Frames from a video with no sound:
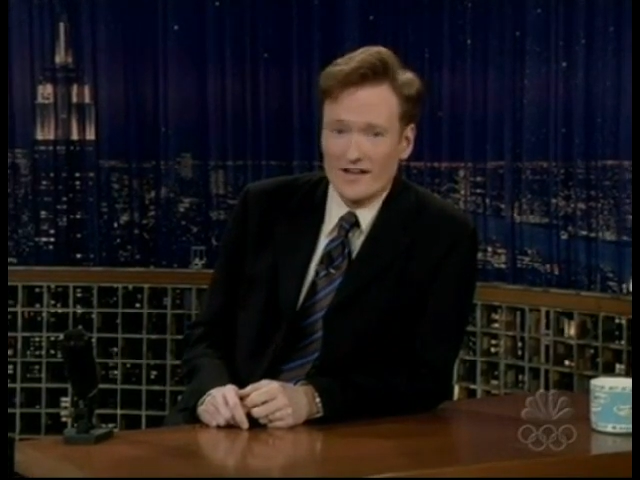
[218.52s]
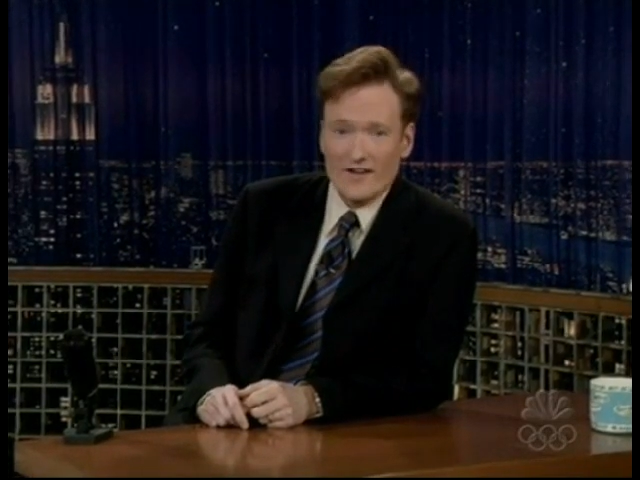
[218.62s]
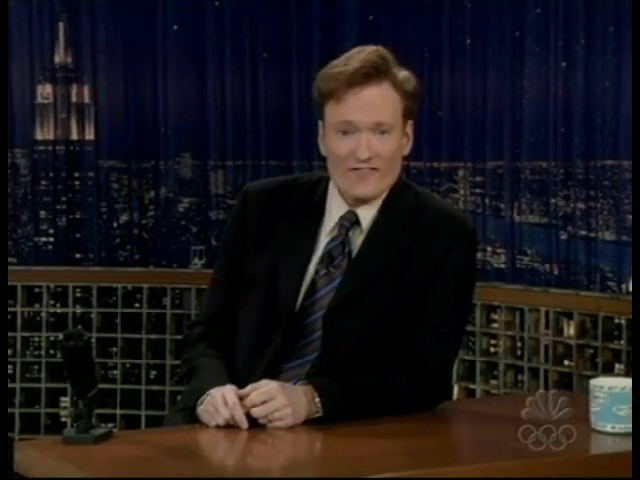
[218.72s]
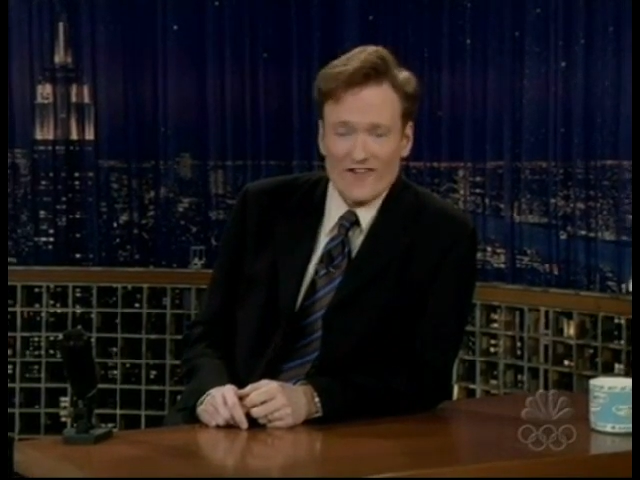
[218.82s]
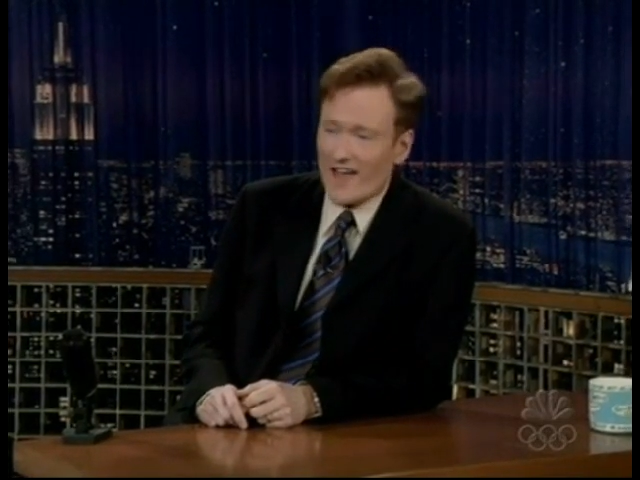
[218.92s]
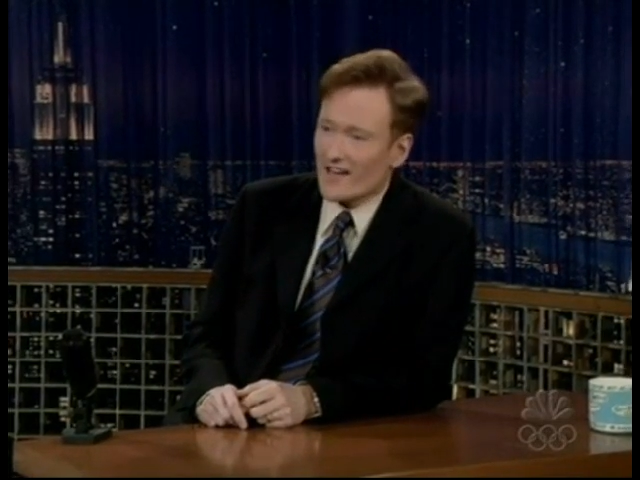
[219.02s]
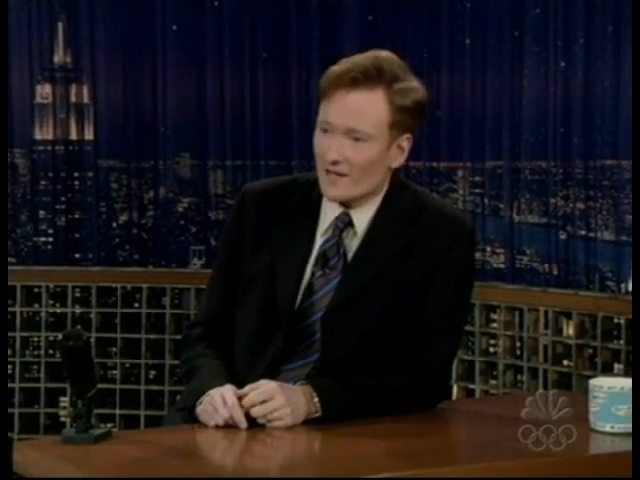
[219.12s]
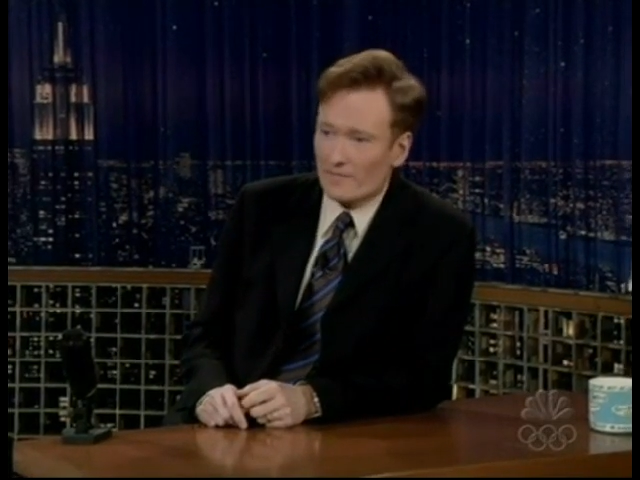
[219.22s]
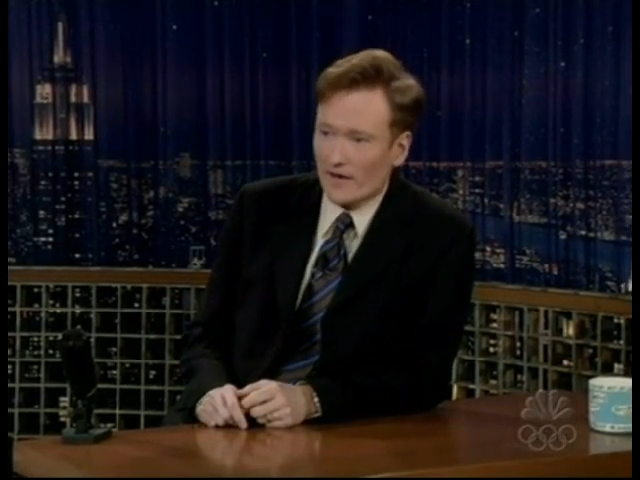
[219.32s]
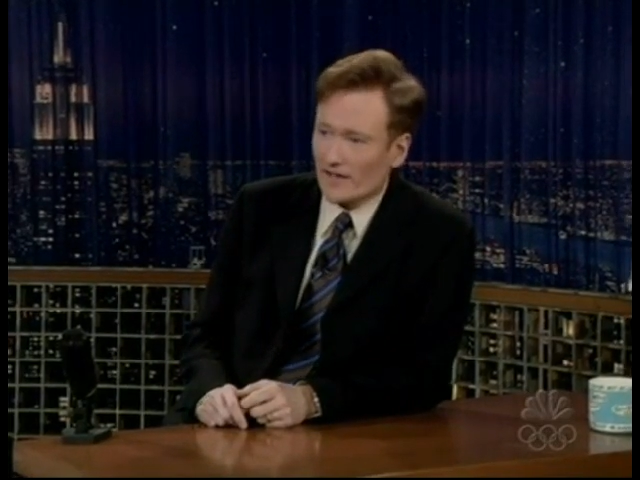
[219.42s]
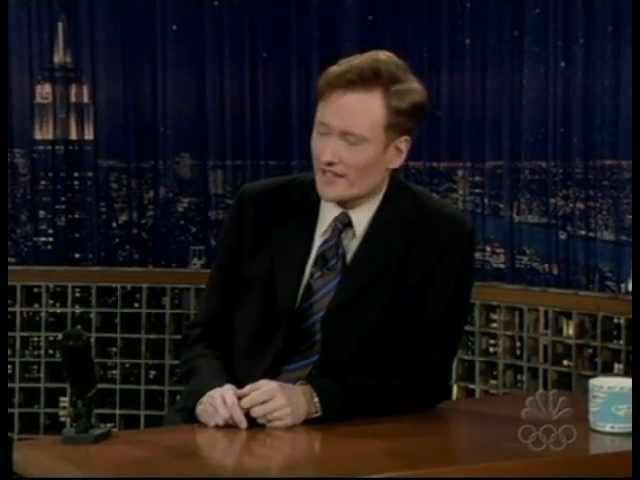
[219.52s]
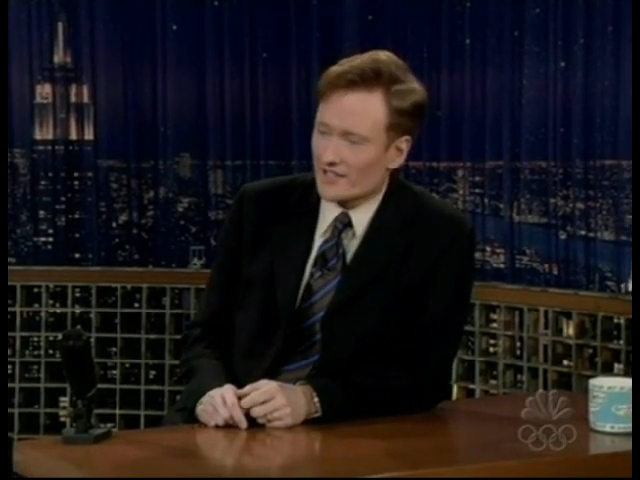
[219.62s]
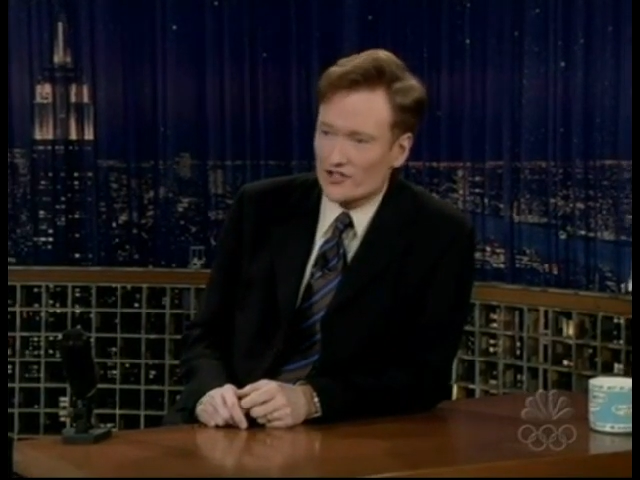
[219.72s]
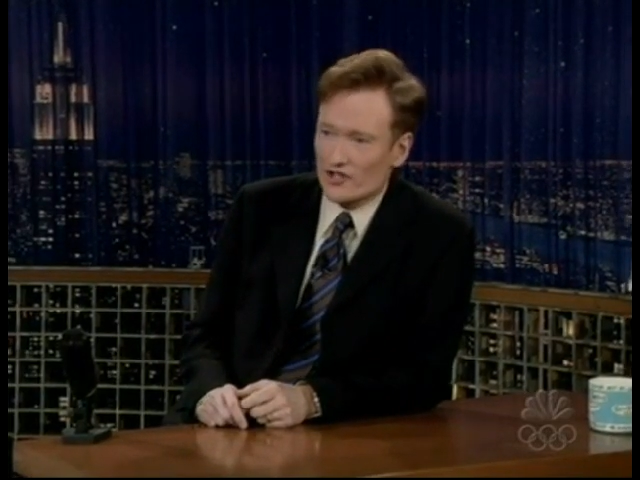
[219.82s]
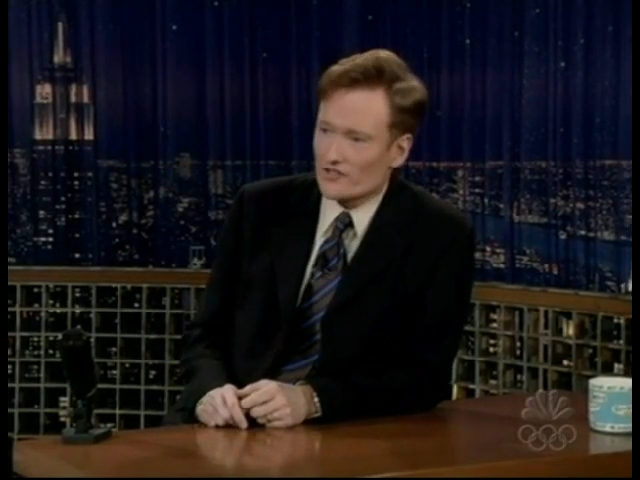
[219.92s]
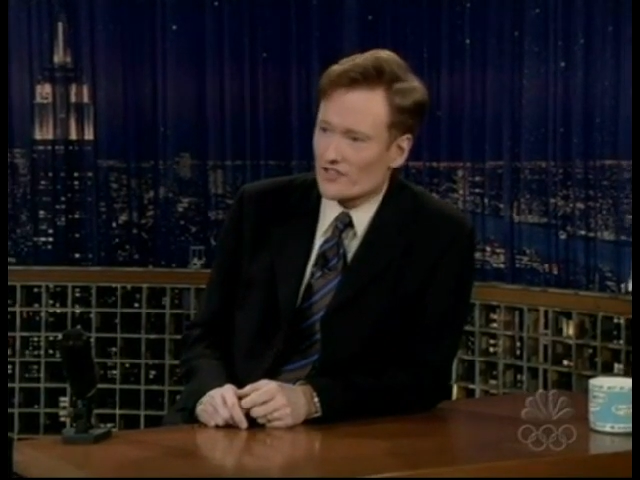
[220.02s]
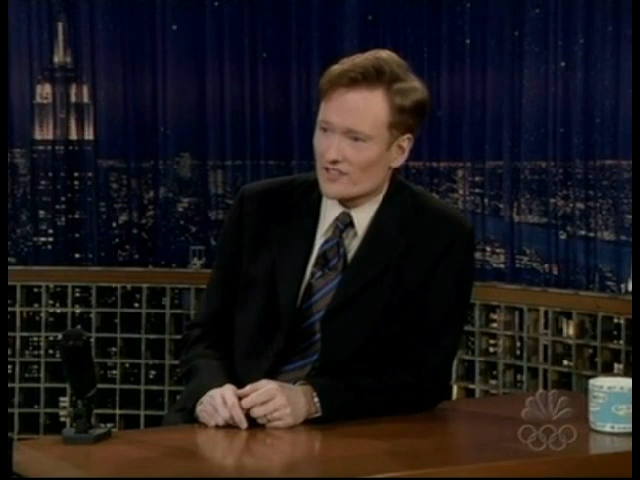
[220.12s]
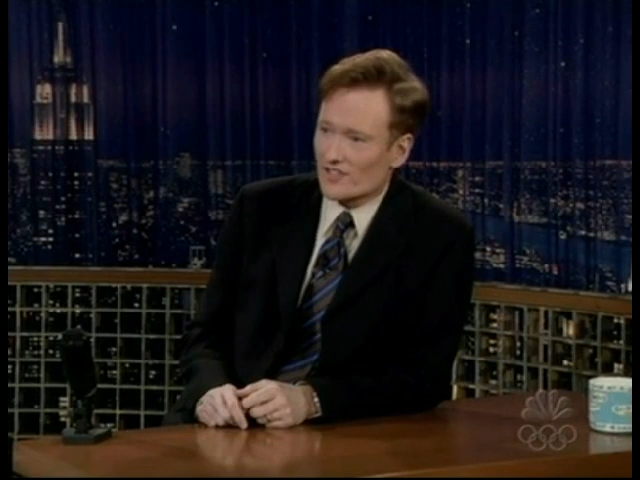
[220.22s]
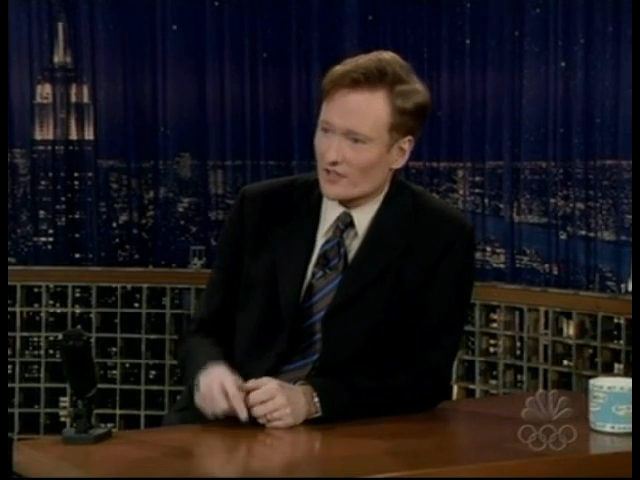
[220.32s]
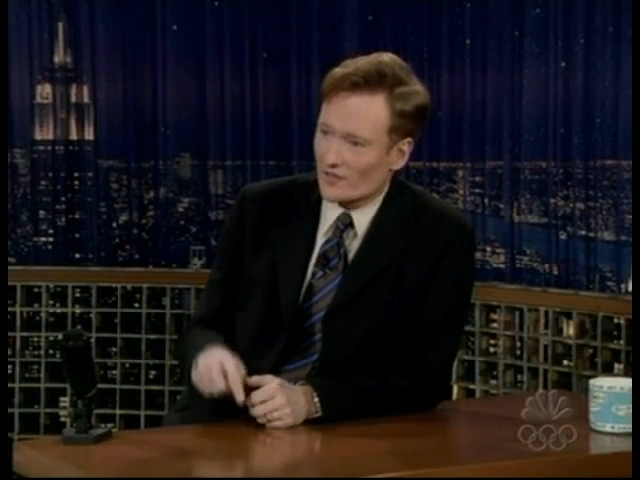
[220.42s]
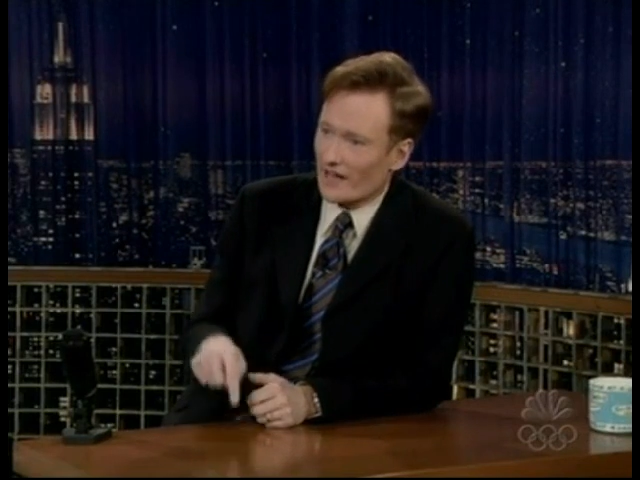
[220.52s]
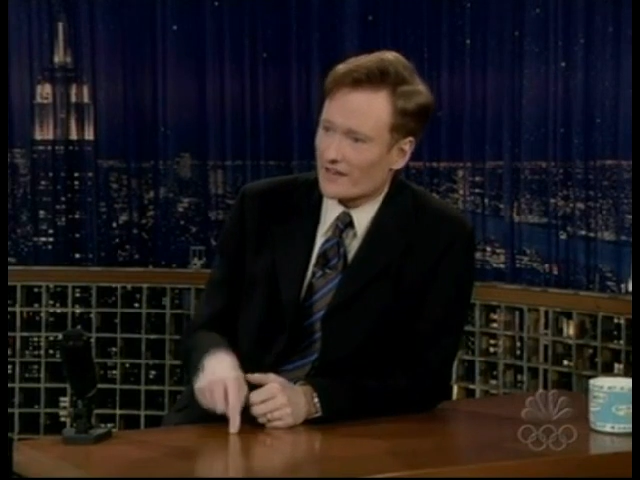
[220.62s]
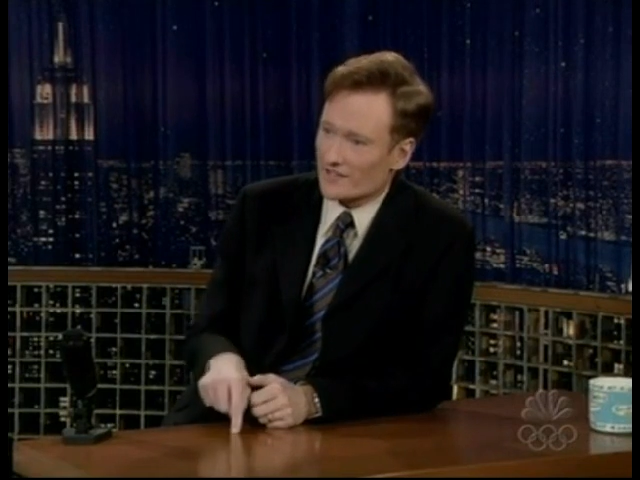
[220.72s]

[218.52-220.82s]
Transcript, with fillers: If anybody can turn this thing around,